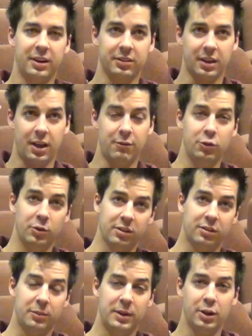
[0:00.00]
I was like, if you want
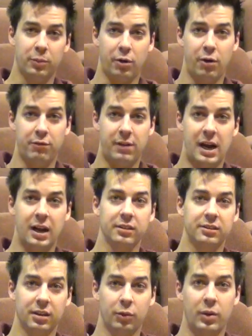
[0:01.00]
to submit your profile
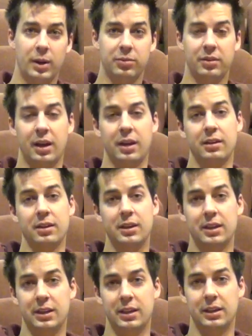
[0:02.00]
to the website,
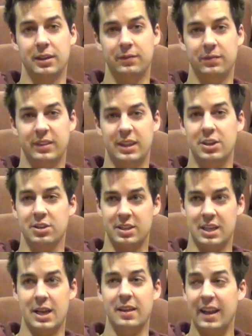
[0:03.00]
here's
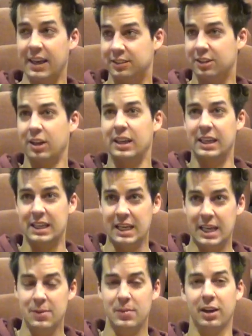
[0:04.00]
an and then I started getting
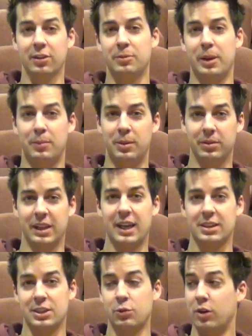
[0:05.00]
emails about people that
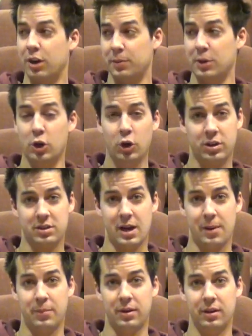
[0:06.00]
actually wanted to be hooked
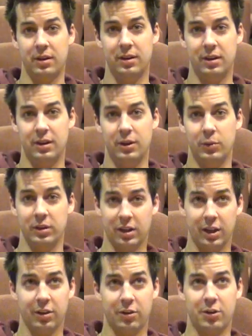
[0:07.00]
up with
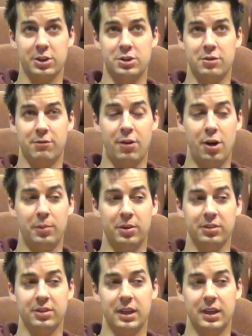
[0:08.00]
other Christian farmers.